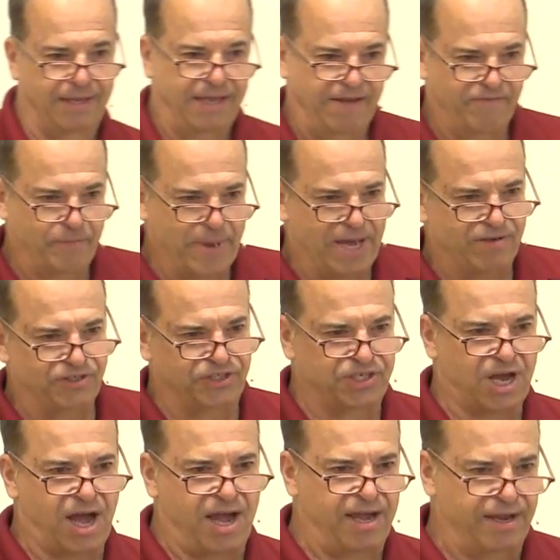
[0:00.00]
if Mount
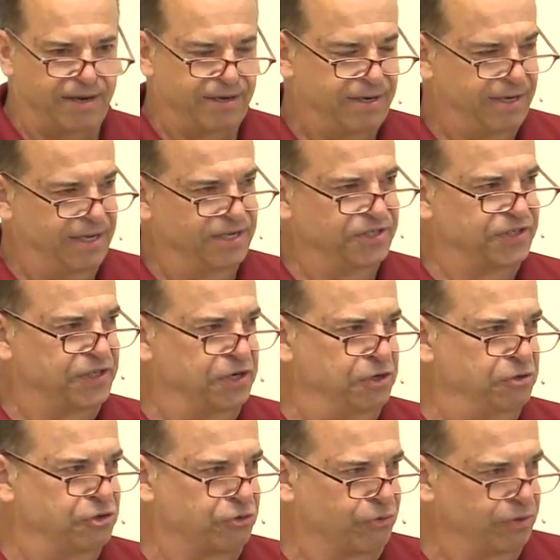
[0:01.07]
Zion is the
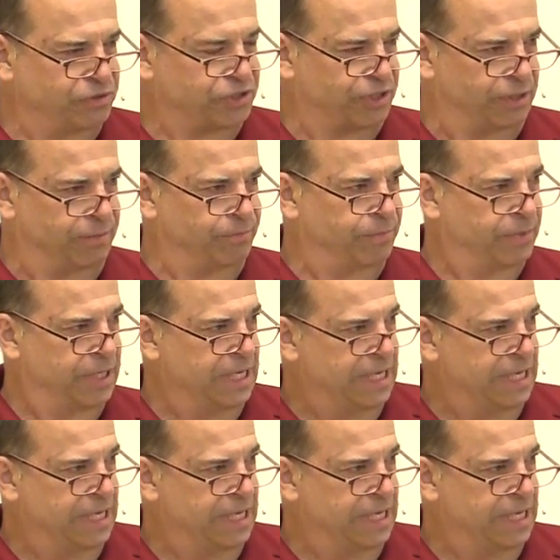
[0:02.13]
New Jerusalem,